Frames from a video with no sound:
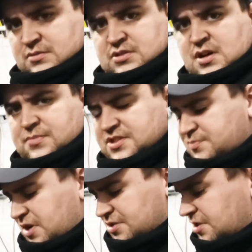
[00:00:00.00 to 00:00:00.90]
A couple of
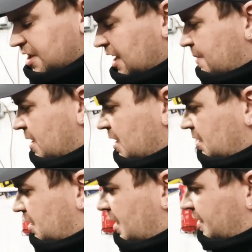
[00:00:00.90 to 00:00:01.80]
sprays with the clay bar,
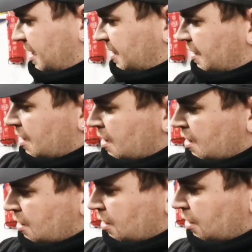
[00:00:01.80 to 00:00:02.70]
and then
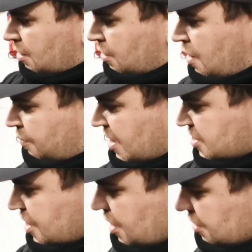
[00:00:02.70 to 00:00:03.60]
no
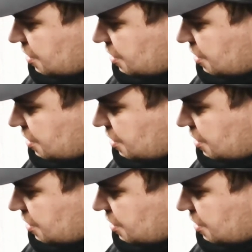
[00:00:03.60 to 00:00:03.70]
pressure.